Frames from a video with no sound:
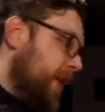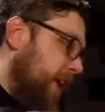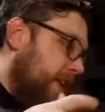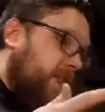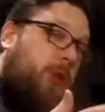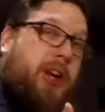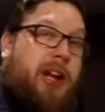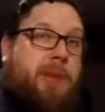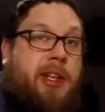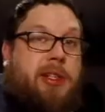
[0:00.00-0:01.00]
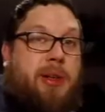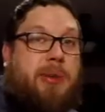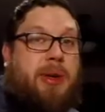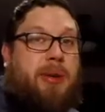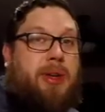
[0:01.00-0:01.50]
haven't tried them yet, so I
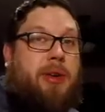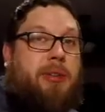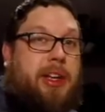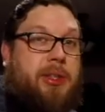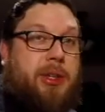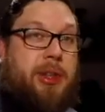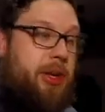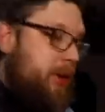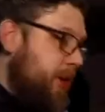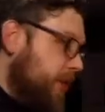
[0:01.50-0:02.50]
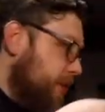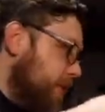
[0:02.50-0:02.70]
don't know if that's a good thing or not.